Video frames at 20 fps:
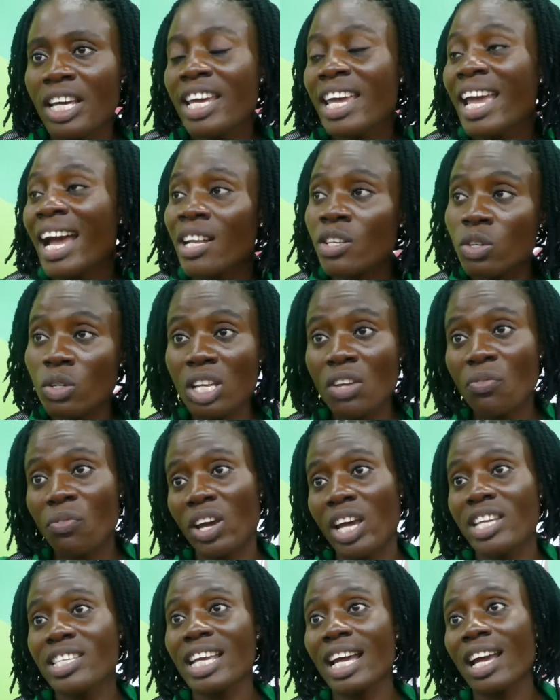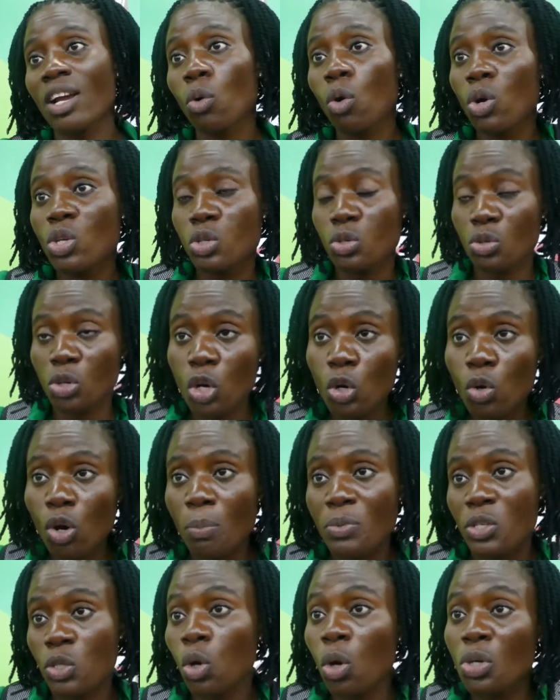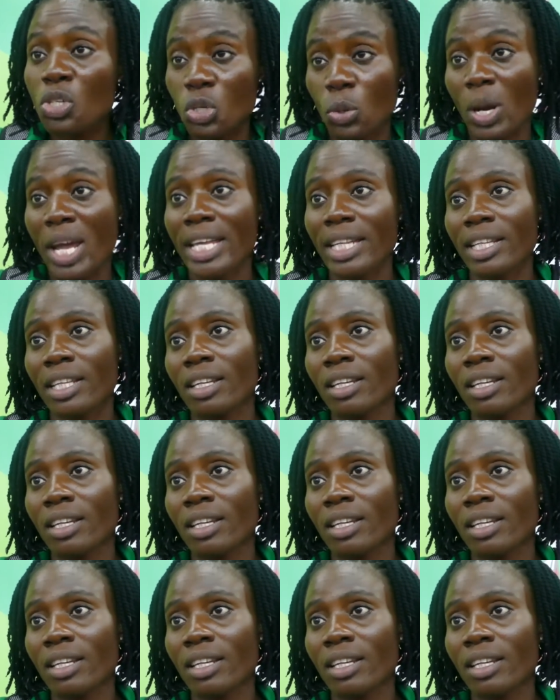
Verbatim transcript: He had to leave Kenya and go to Europe to go train.